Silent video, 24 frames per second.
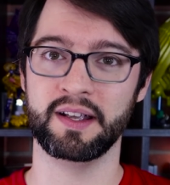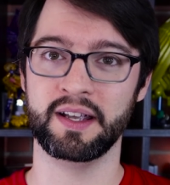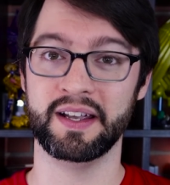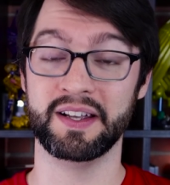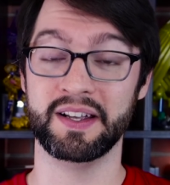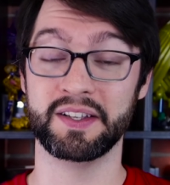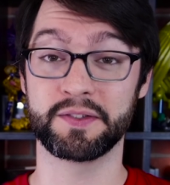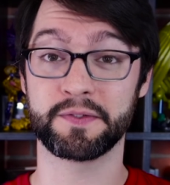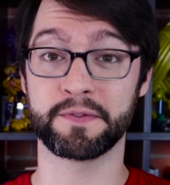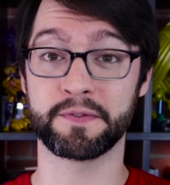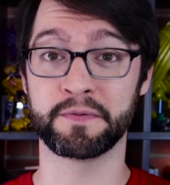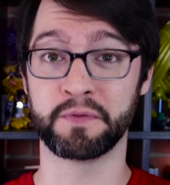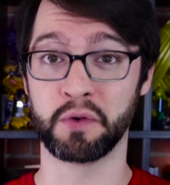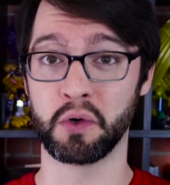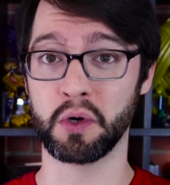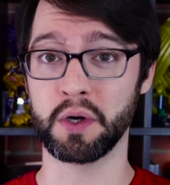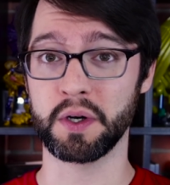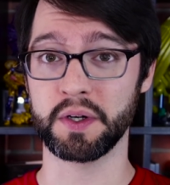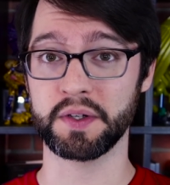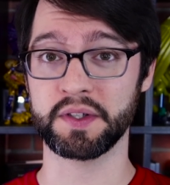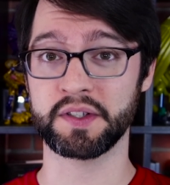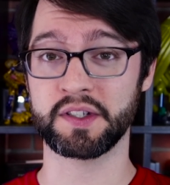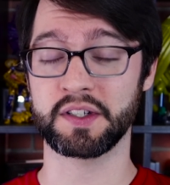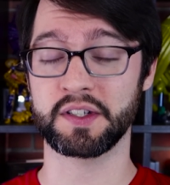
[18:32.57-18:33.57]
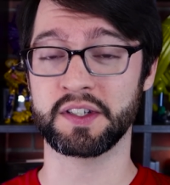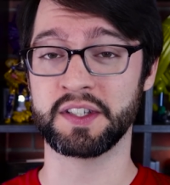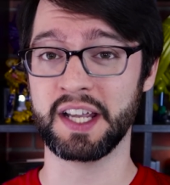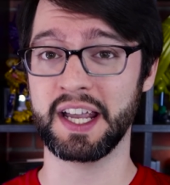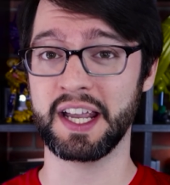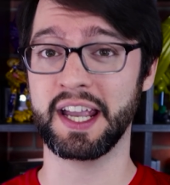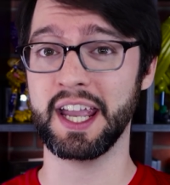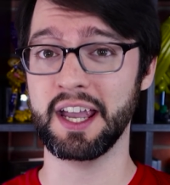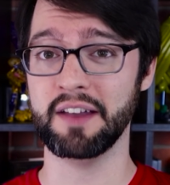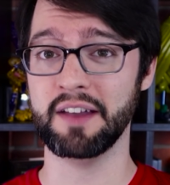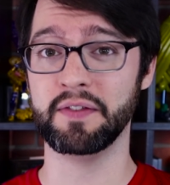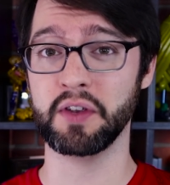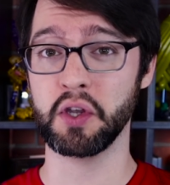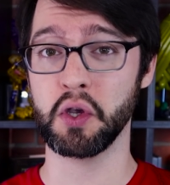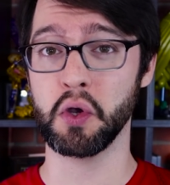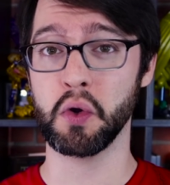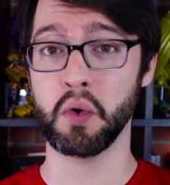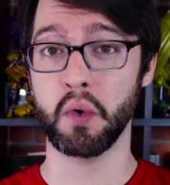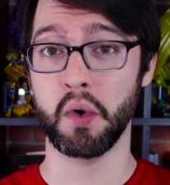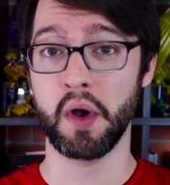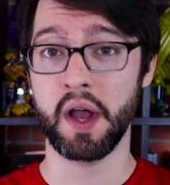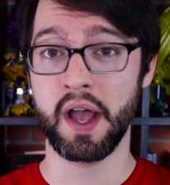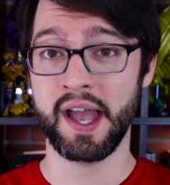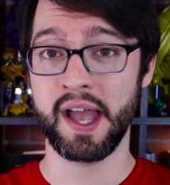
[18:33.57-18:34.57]
is forced to give
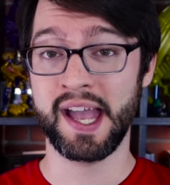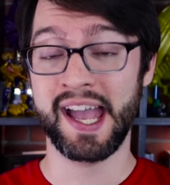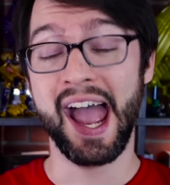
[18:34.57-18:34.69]
you